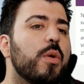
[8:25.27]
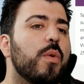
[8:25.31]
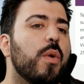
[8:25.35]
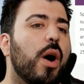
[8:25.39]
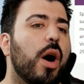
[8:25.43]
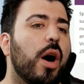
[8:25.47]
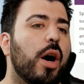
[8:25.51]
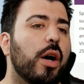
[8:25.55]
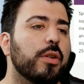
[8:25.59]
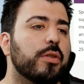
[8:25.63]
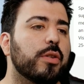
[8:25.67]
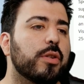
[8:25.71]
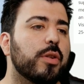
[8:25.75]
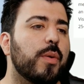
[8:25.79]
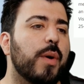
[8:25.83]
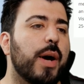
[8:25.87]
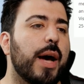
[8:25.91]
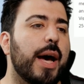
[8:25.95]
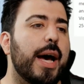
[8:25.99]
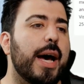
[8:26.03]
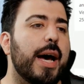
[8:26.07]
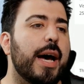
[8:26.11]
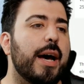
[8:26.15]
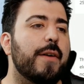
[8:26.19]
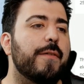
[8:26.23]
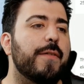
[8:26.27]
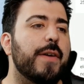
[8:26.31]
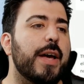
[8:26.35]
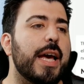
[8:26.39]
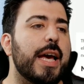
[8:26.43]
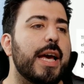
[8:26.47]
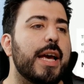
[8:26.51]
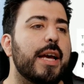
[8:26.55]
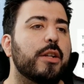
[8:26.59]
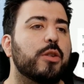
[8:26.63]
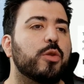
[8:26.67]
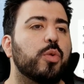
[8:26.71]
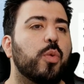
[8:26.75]
You also have
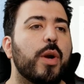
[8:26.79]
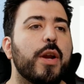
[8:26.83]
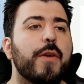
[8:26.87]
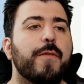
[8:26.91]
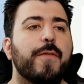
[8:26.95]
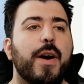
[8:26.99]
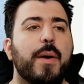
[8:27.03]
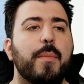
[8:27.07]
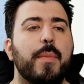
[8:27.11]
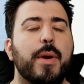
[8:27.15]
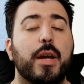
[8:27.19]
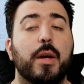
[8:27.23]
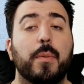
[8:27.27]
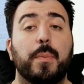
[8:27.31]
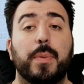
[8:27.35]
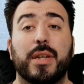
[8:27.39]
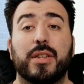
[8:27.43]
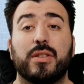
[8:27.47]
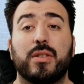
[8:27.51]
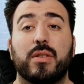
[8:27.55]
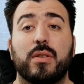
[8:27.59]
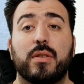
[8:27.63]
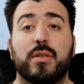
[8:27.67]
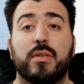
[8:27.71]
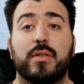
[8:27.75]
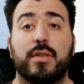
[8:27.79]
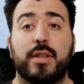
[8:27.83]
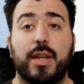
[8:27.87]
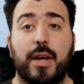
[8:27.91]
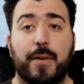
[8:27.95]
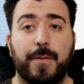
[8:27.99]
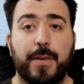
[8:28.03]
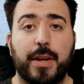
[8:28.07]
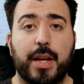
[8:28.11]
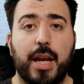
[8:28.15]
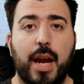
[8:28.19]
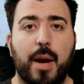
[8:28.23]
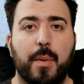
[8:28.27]
a 25 megapixel
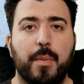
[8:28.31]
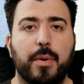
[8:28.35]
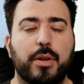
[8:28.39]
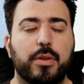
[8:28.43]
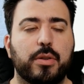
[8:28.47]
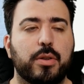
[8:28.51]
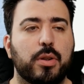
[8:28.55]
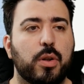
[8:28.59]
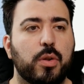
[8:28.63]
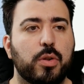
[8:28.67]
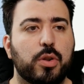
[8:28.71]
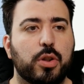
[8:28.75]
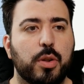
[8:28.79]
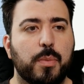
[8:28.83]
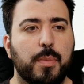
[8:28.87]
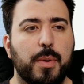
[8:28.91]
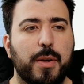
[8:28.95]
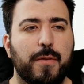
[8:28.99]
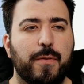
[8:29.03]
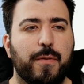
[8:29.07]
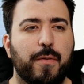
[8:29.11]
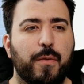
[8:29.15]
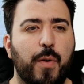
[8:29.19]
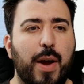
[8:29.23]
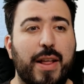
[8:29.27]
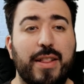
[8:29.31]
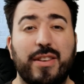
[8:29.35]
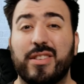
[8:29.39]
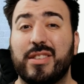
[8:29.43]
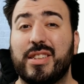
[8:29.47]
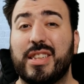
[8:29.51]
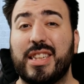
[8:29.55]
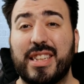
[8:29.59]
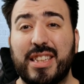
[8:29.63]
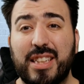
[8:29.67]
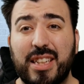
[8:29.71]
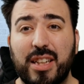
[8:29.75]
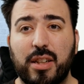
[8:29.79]
selfie camera, so it should be rather
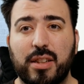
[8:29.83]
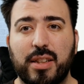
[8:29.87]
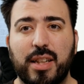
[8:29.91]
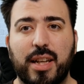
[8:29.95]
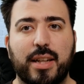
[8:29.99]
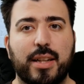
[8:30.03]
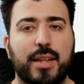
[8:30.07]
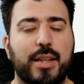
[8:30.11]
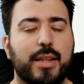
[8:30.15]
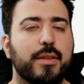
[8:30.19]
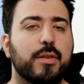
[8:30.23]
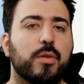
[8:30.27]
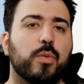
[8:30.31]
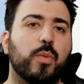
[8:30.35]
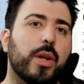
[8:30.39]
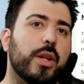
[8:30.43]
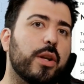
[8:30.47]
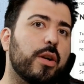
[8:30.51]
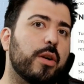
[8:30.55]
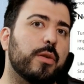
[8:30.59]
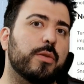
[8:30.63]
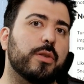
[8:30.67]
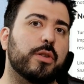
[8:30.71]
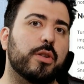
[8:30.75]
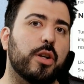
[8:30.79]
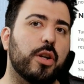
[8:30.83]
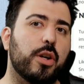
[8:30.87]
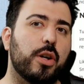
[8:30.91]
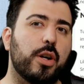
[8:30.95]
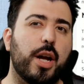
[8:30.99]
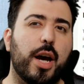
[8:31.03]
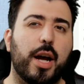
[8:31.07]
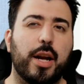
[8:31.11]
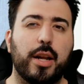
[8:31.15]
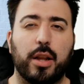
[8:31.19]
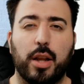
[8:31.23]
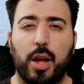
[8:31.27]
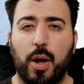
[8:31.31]
detailed at least, whether it's good or
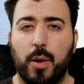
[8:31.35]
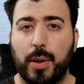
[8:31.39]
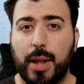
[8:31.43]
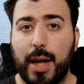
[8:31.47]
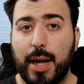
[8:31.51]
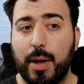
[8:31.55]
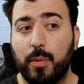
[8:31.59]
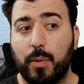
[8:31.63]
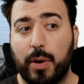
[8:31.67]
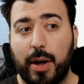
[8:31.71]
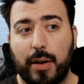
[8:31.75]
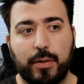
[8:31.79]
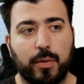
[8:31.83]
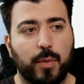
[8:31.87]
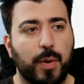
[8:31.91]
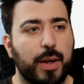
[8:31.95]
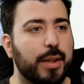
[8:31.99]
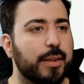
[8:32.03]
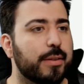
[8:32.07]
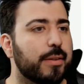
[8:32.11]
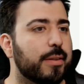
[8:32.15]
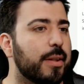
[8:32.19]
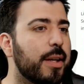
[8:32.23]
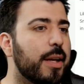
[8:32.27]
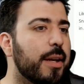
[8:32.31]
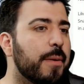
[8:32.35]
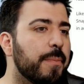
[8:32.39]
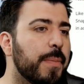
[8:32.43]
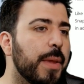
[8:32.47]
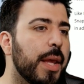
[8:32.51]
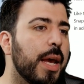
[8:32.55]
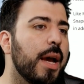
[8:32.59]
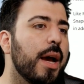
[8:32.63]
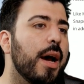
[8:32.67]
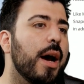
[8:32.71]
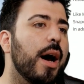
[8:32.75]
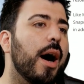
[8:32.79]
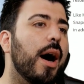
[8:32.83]
not in low light, we'll have to wait and see.
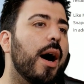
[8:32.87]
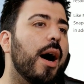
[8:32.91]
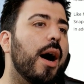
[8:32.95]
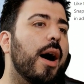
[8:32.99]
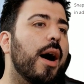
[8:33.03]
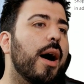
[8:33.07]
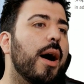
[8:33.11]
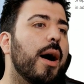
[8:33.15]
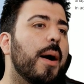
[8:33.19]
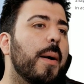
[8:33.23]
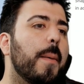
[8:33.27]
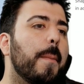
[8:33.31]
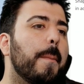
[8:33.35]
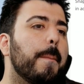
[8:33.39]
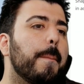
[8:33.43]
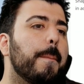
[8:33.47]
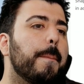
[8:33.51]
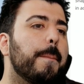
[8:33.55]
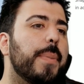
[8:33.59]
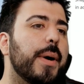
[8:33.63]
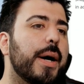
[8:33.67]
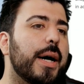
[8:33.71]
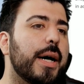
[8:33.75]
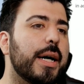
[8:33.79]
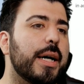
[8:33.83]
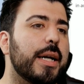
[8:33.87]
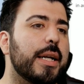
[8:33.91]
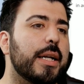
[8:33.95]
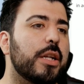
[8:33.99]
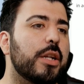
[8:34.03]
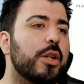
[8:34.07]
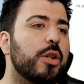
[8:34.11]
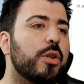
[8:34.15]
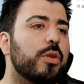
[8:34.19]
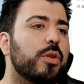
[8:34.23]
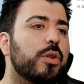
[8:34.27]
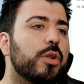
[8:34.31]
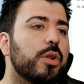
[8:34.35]
Um, but
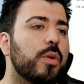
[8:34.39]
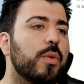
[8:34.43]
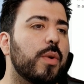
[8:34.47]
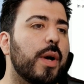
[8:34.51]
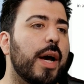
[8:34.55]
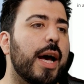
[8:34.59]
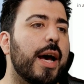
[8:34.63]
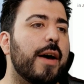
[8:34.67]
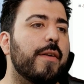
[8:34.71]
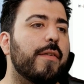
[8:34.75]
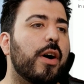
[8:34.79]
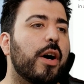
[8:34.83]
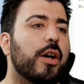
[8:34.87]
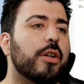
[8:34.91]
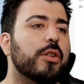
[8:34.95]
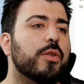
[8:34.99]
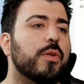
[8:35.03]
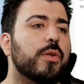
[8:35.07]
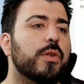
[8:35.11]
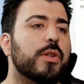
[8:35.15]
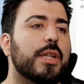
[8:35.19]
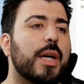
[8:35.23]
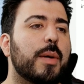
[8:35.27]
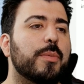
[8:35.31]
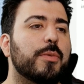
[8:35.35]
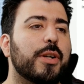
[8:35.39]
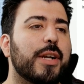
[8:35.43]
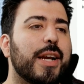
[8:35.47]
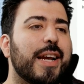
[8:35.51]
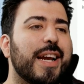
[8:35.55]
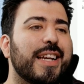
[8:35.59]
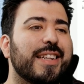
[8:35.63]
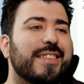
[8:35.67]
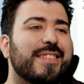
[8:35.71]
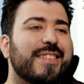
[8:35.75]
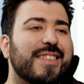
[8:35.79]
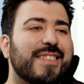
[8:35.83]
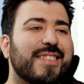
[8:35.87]
you do have also a Snapdragon
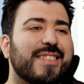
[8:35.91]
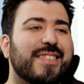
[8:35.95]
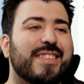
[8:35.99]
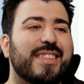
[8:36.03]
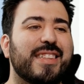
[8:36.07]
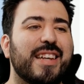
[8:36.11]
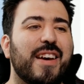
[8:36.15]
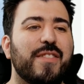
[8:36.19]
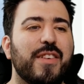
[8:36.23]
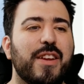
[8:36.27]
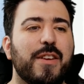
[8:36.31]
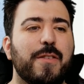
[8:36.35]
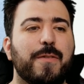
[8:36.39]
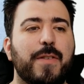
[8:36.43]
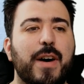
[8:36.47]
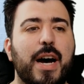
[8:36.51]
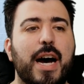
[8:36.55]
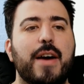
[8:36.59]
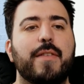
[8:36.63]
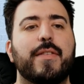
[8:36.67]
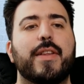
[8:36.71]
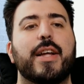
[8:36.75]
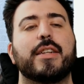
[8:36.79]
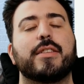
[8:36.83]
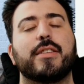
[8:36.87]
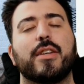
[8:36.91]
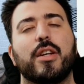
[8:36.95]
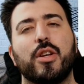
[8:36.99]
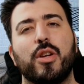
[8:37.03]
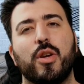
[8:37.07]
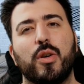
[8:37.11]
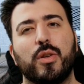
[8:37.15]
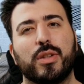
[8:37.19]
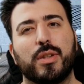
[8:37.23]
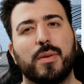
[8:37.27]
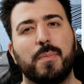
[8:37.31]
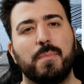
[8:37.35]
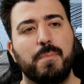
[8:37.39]
675, and that's how you
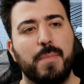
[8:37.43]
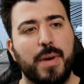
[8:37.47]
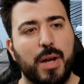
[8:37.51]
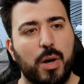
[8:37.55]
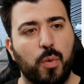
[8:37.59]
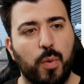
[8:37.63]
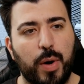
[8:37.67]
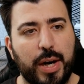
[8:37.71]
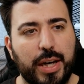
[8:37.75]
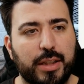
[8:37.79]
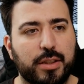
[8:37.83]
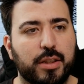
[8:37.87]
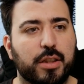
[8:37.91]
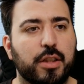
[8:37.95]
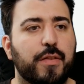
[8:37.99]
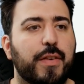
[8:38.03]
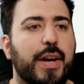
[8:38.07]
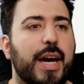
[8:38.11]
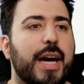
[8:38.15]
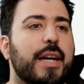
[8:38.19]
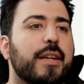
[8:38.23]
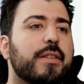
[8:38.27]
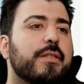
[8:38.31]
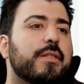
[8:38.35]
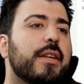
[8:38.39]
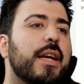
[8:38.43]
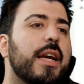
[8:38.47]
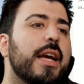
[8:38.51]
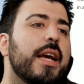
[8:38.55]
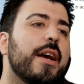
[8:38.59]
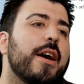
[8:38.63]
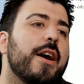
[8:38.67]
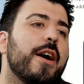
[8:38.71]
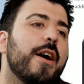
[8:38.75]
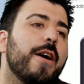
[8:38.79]
know it's a mid-range device.